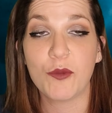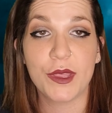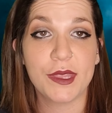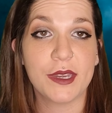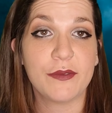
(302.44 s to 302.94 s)

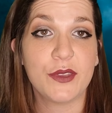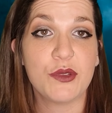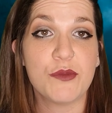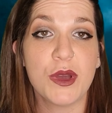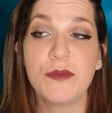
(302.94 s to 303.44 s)
within a
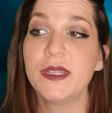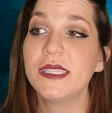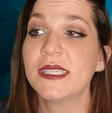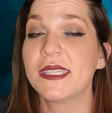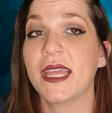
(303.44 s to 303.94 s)
few
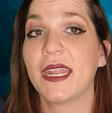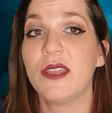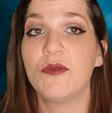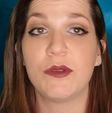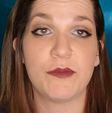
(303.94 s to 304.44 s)
moments that
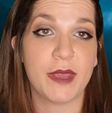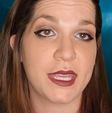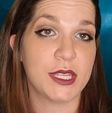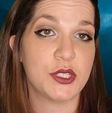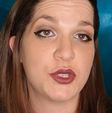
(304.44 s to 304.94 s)
he would
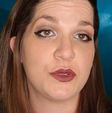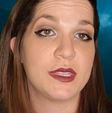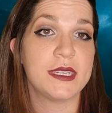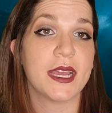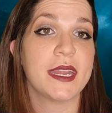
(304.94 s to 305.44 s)
make it to
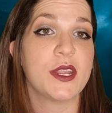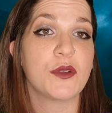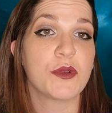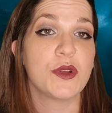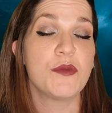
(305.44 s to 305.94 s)
the
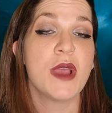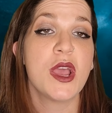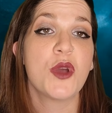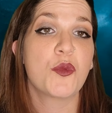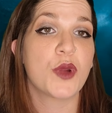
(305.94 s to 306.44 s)
dining room
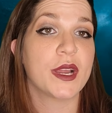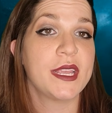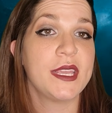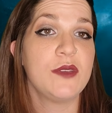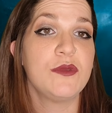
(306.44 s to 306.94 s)
where
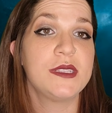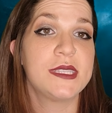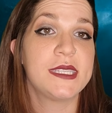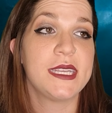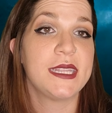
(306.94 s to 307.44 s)
he would
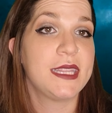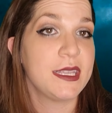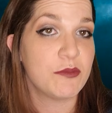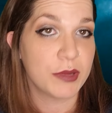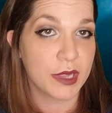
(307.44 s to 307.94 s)
see
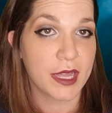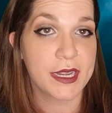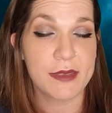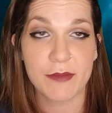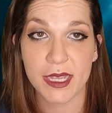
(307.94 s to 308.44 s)
the
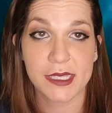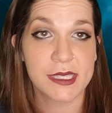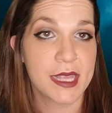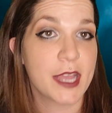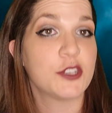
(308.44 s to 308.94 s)
bloody
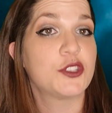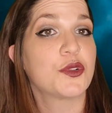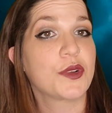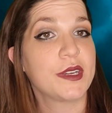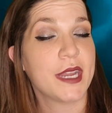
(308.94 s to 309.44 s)
mess that
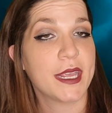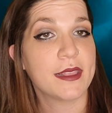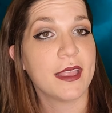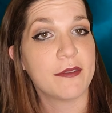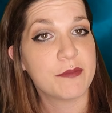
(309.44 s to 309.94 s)
Jordan
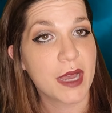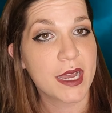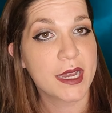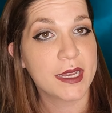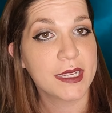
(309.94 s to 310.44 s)
had left
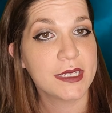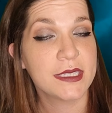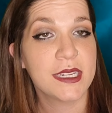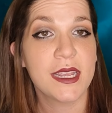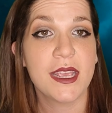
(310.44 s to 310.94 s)
behind.